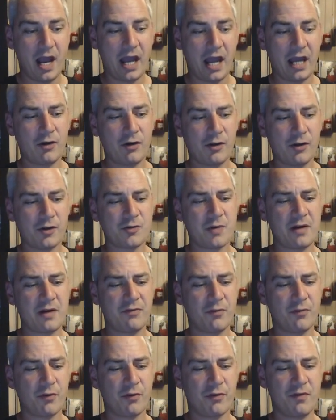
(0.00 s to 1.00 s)
And on the
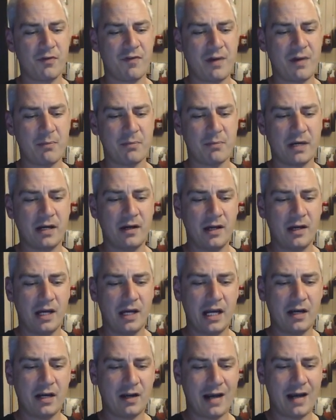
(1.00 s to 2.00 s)
24th of November,
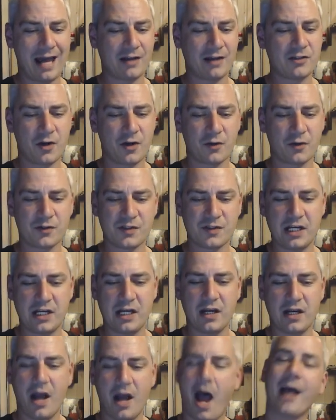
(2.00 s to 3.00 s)
in
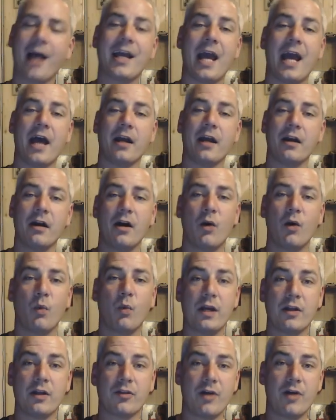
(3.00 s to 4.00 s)
Clacton-on-Sea, again
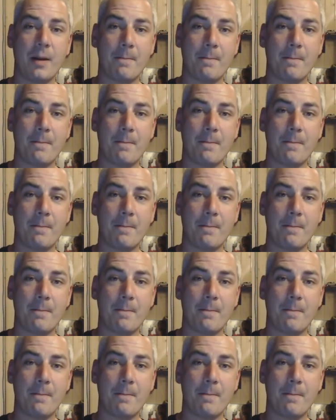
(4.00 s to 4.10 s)
with